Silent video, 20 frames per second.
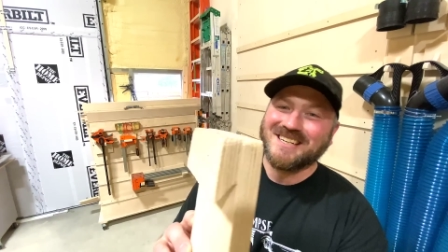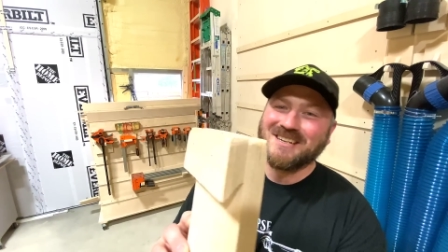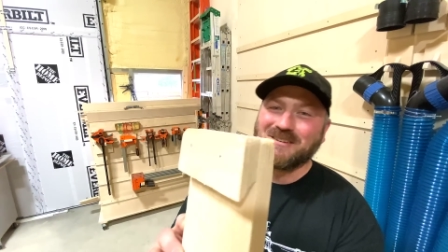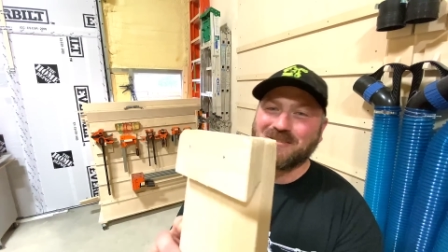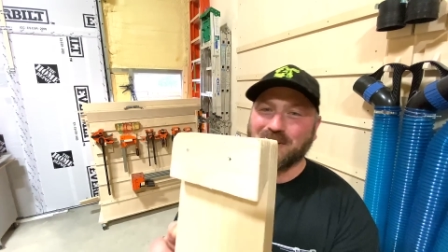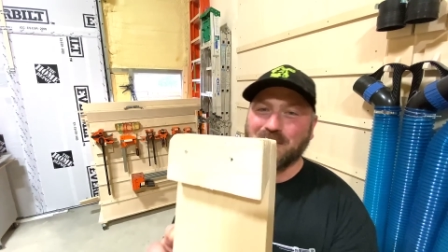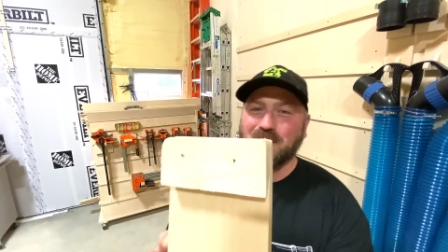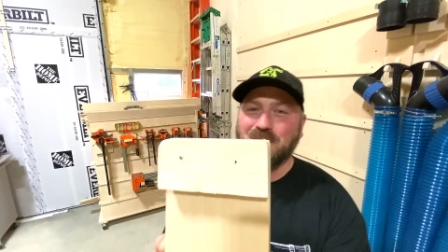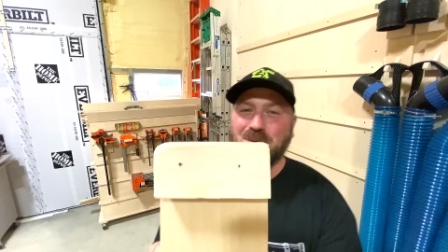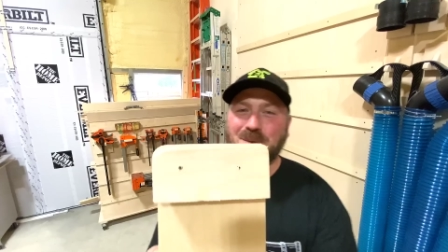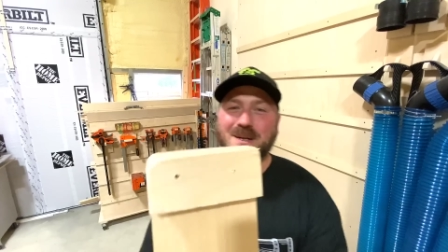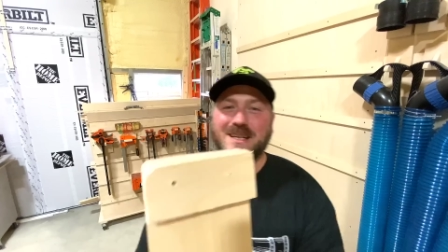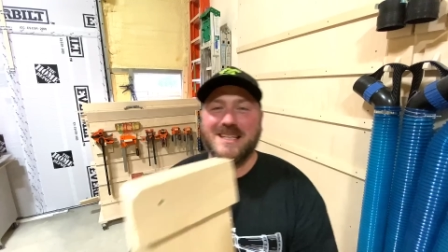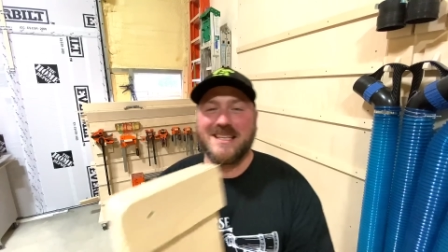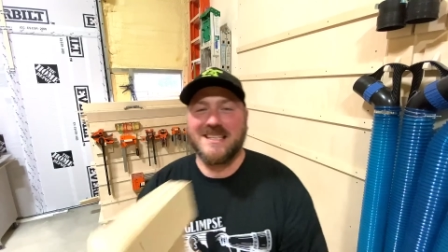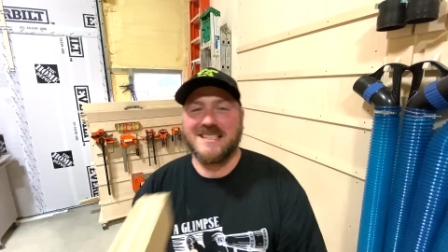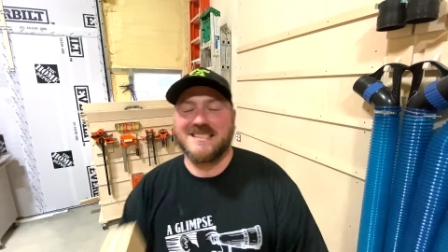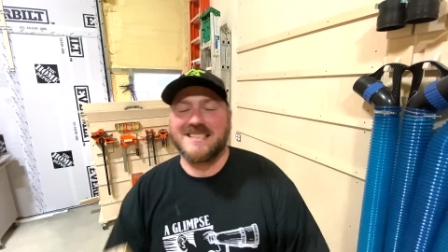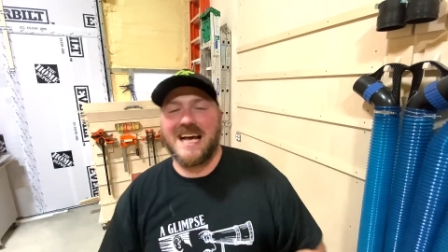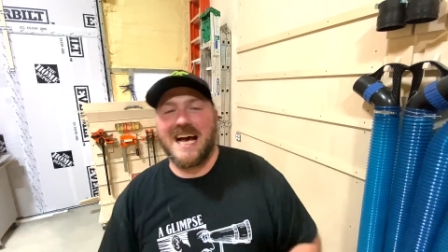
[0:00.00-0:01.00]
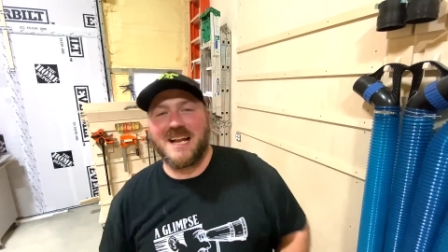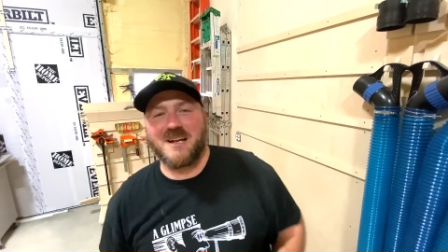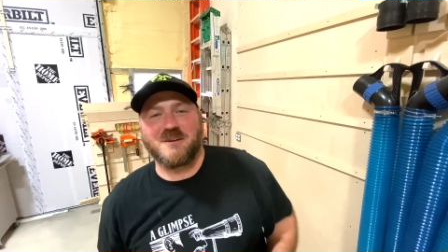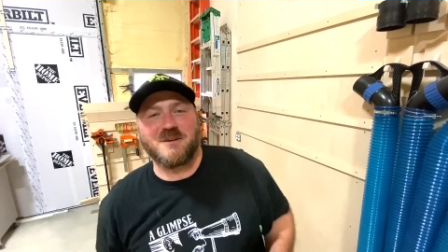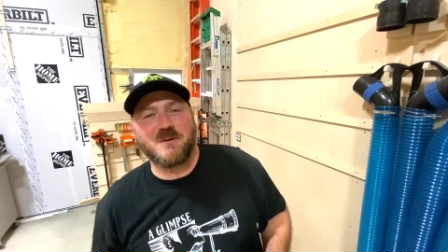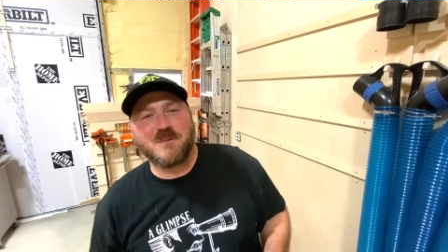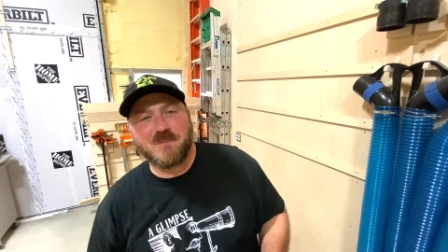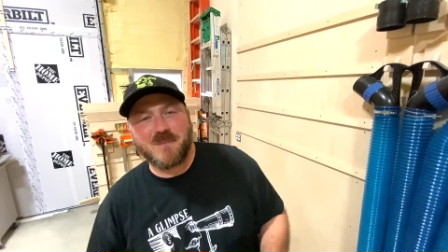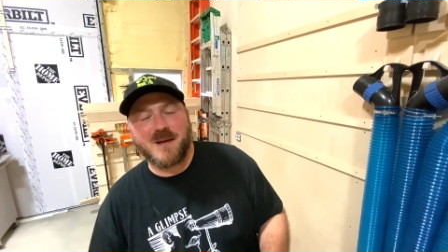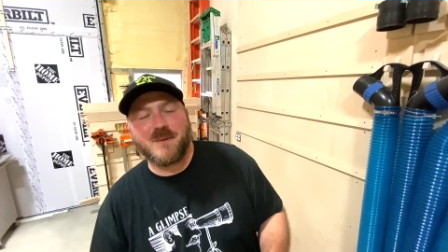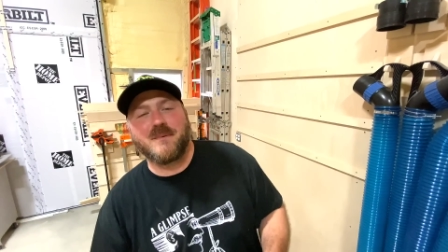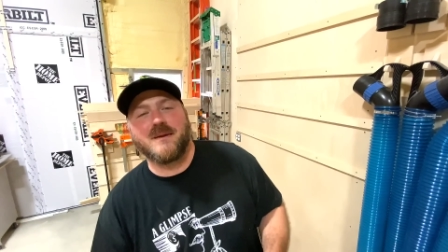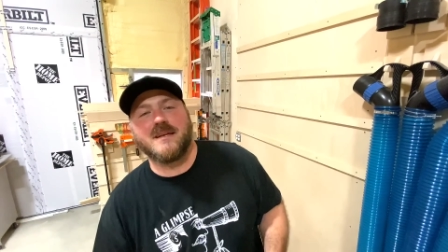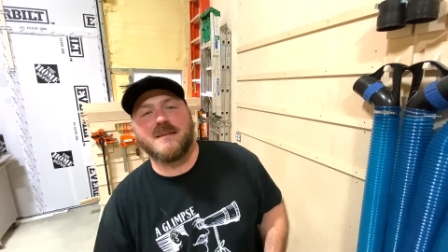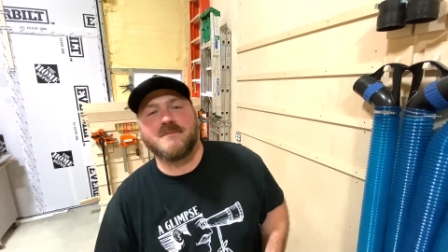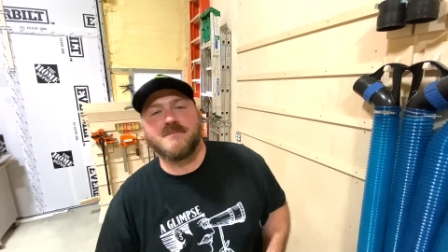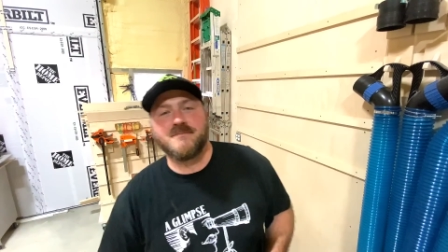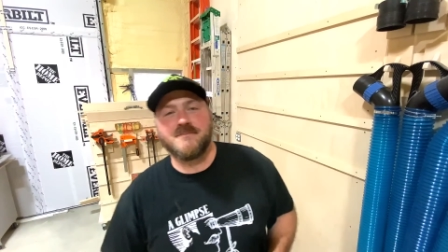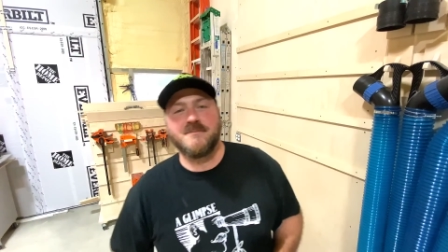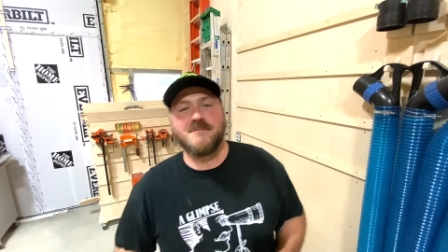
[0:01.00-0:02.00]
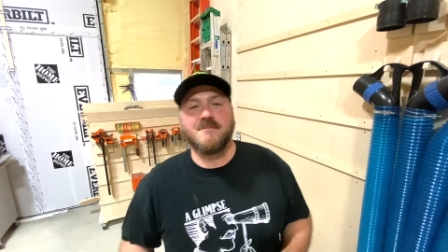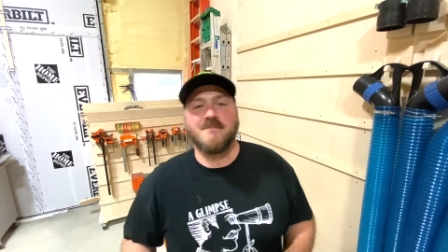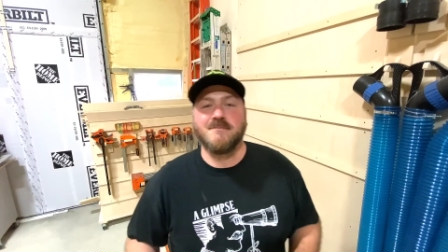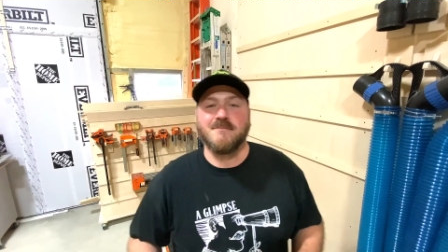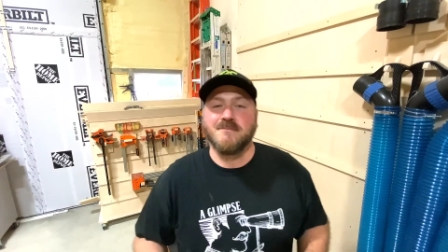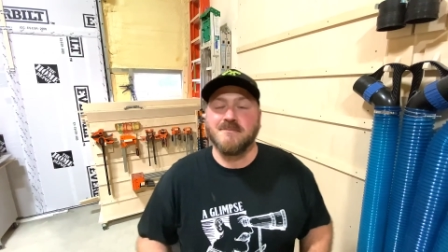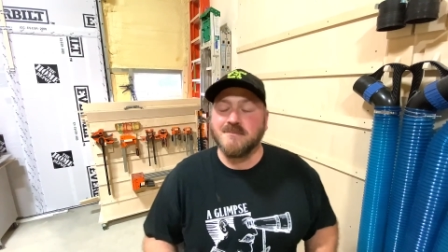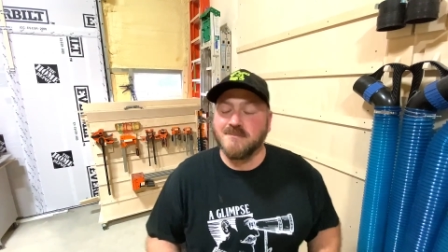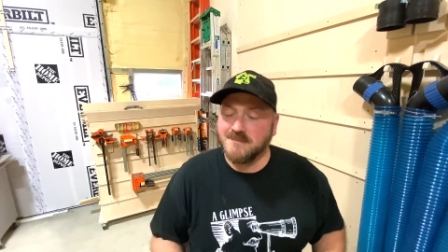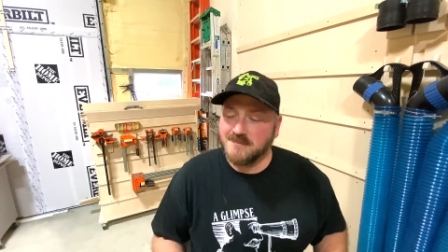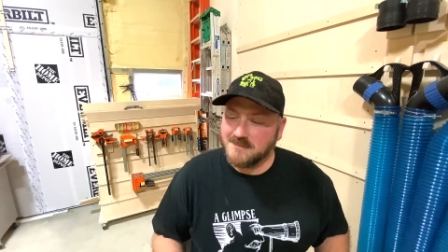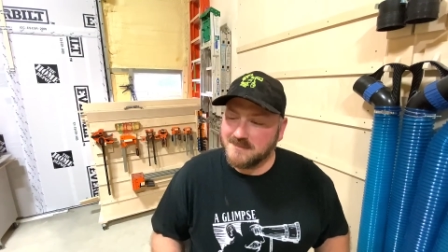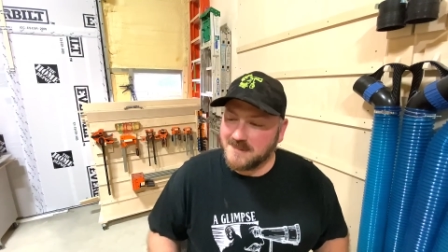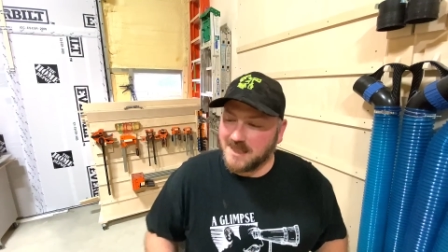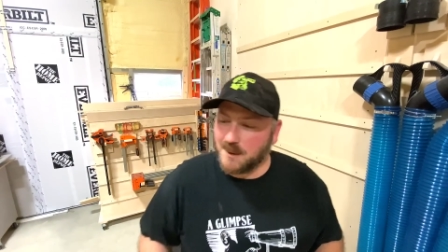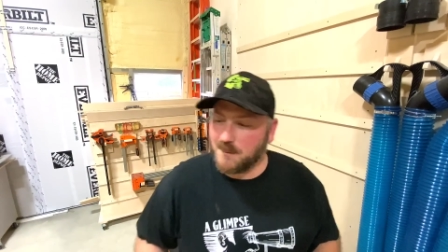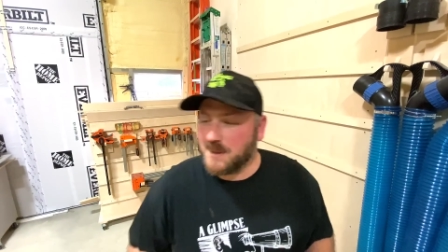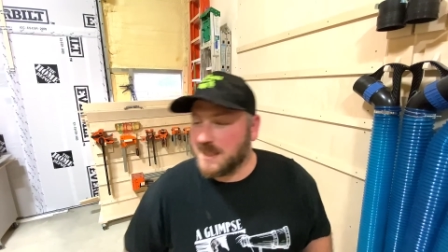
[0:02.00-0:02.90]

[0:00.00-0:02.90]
from doing this, I don't know, maybe how